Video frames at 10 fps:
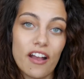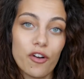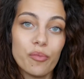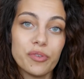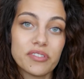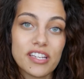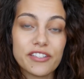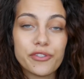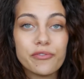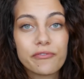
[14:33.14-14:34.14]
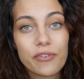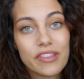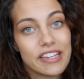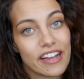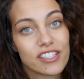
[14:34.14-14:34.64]
I hope you stay tuned for
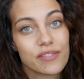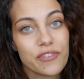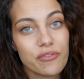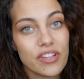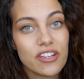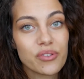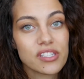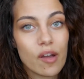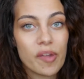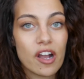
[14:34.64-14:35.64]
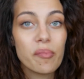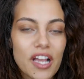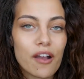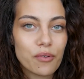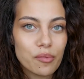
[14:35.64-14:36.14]
the next few videos coming up.
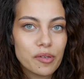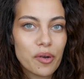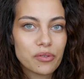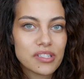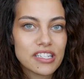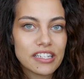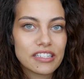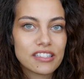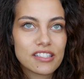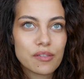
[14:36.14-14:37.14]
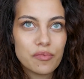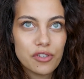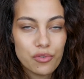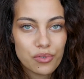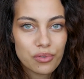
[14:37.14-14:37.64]
I will be posting some
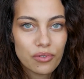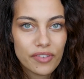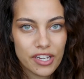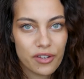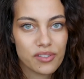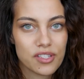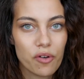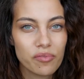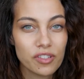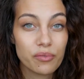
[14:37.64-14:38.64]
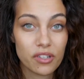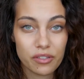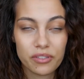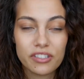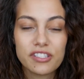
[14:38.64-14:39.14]
new cool videos hopefully
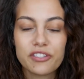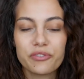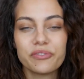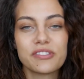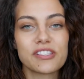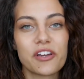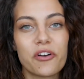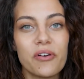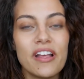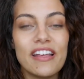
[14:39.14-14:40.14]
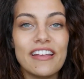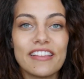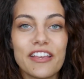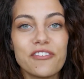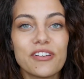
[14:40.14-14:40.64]
really, really soon. So
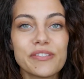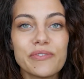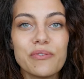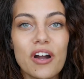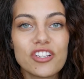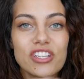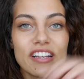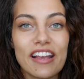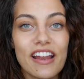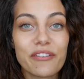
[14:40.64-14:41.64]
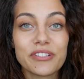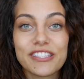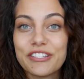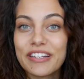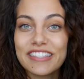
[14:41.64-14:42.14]
thank you guys for watching and I will
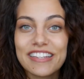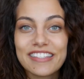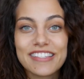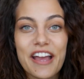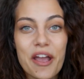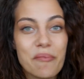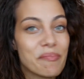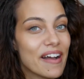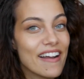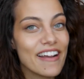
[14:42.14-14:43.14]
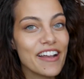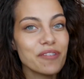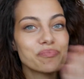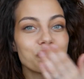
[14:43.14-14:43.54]
see you guys next time. Bye.